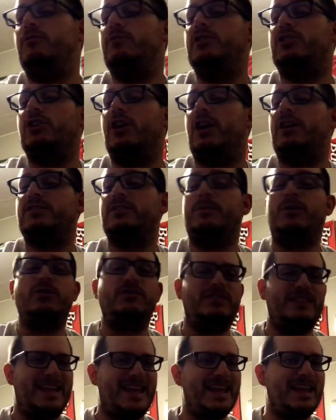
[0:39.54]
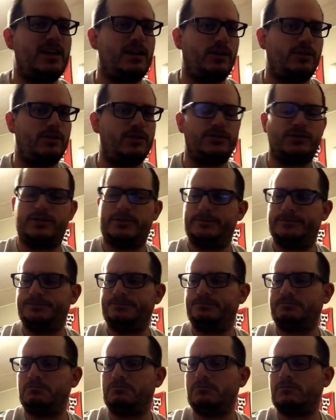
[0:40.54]
we talked about is the ink colors.
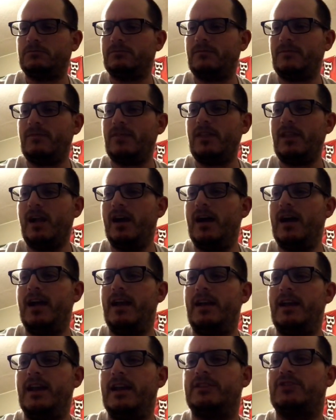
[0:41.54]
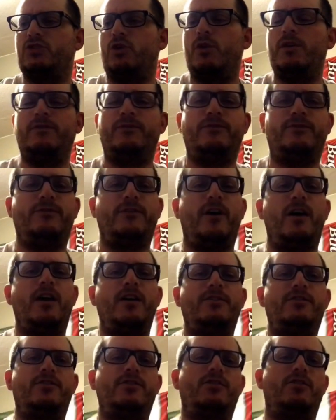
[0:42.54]
And it's going
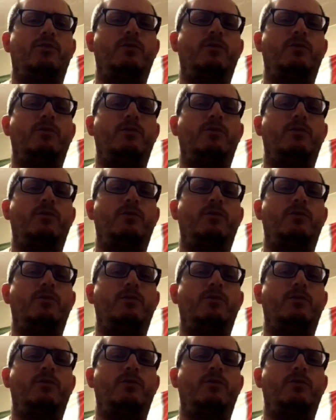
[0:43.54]
farther